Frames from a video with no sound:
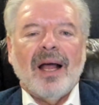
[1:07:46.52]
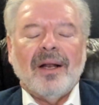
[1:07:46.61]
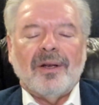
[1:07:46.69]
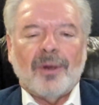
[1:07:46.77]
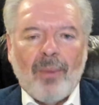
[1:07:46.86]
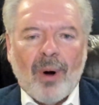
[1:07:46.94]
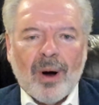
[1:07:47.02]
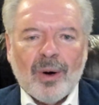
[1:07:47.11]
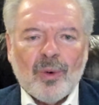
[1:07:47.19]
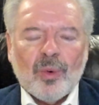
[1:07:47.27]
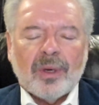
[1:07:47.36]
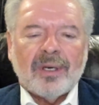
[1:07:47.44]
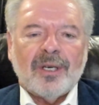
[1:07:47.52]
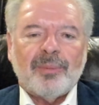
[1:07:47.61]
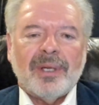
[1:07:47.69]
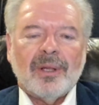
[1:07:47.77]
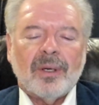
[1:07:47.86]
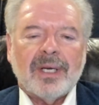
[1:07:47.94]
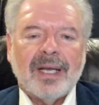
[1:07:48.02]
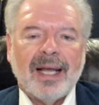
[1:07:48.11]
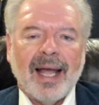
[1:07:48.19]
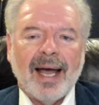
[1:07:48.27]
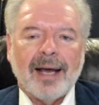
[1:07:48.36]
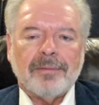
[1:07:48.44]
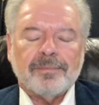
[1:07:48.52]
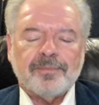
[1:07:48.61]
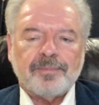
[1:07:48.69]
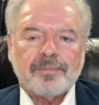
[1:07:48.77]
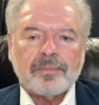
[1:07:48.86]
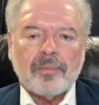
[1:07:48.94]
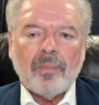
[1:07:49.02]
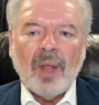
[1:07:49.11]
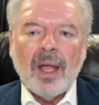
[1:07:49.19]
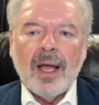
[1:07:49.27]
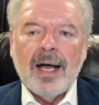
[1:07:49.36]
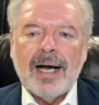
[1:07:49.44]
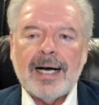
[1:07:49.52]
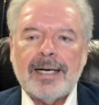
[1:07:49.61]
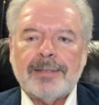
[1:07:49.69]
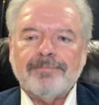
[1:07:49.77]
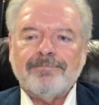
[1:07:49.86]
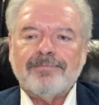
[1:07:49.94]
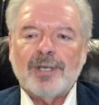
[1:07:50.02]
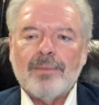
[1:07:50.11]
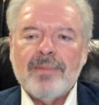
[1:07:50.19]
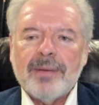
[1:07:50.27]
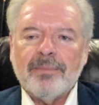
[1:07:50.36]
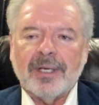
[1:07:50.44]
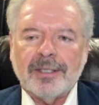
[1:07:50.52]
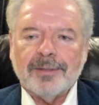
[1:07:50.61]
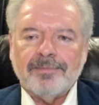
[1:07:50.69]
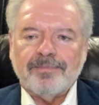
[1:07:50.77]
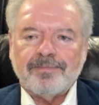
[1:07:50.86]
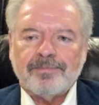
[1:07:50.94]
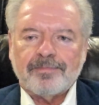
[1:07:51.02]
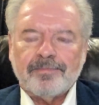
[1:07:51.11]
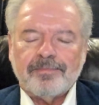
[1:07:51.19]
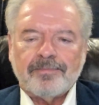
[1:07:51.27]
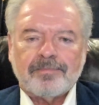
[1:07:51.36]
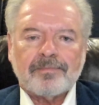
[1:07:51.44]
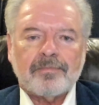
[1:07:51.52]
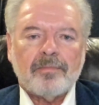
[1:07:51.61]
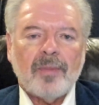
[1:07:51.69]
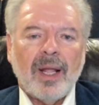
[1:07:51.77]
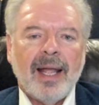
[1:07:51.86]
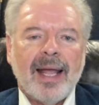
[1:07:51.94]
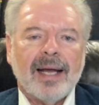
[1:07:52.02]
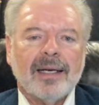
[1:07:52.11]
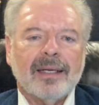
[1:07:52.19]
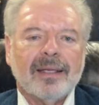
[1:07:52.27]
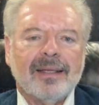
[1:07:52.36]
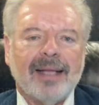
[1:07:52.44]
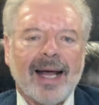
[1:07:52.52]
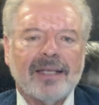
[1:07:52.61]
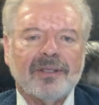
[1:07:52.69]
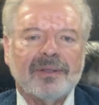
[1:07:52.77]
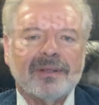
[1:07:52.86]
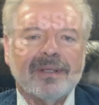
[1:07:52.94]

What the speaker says: Tomorrow we're going to be looking at commitment. And that's